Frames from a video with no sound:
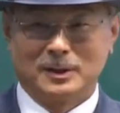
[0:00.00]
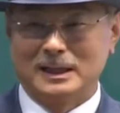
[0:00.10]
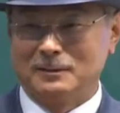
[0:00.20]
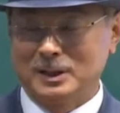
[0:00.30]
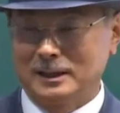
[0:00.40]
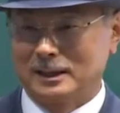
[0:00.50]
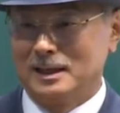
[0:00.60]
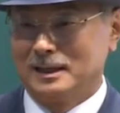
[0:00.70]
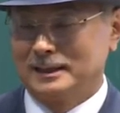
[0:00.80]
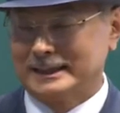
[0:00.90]
only
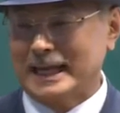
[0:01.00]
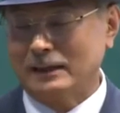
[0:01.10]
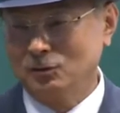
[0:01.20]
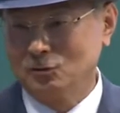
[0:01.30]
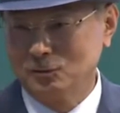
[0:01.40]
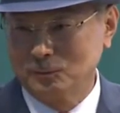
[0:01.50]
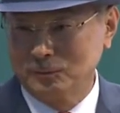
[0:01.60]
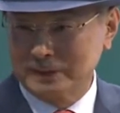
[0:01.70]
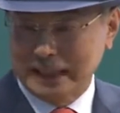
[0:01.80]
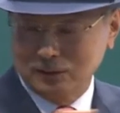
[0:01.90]
accounts for about
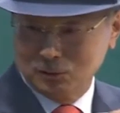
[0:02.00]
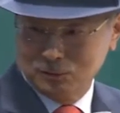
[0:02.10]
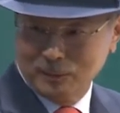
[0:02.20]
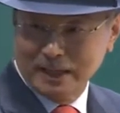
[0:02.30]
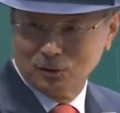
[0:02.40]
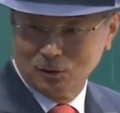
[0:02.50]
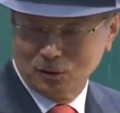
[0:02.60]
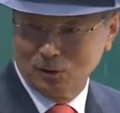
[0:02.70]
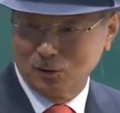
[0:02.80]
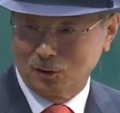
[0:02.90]

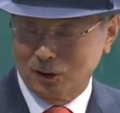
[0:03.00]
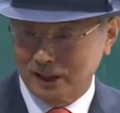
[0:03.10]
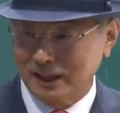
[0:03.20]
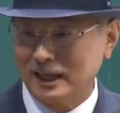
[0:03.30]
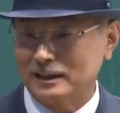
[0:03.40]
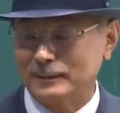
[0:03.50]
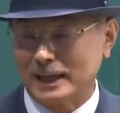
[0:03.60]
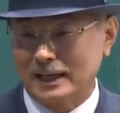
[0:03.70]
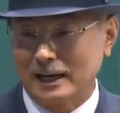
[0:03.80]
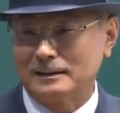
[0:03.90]
100 million
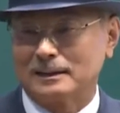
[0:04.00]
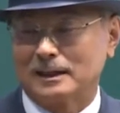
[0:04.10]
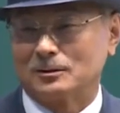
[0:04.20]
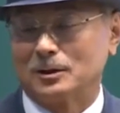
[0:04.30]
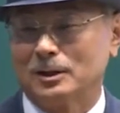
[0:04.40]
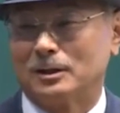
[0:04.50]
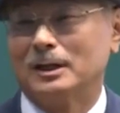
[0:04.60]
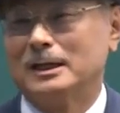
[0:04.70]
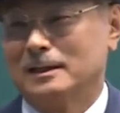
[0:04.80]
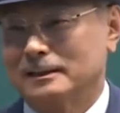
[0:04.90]
people.
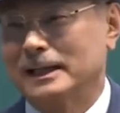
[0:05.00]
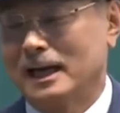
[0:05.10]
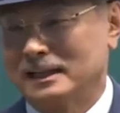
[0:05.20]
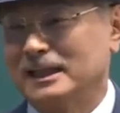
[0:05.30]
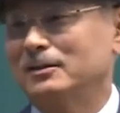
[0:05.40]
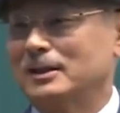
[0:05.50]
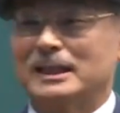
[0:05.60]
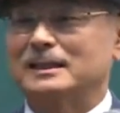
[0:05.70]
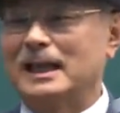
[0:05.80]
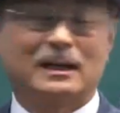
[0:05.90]
We need to
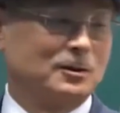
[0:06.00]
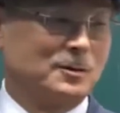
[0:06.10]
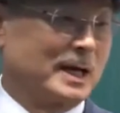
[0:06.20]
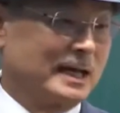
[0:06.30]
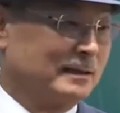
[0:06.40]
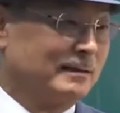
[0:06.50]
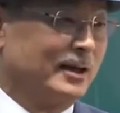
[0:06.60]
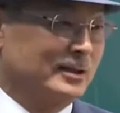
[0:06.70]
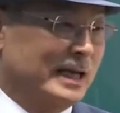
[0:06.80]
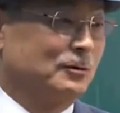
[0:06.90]
have a
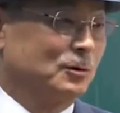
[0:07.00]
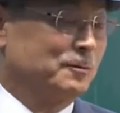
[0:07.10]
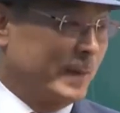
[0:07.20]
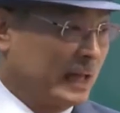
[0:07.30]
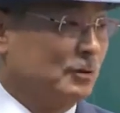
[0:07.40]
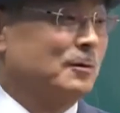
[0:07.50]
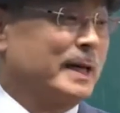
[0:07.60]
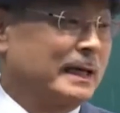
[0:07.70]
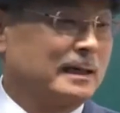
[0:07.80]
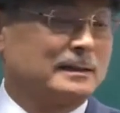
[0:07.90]
facility
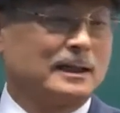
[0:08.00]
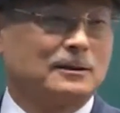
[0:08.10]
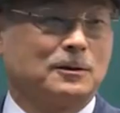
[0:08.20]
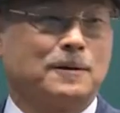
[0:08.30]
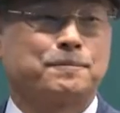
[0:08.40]
that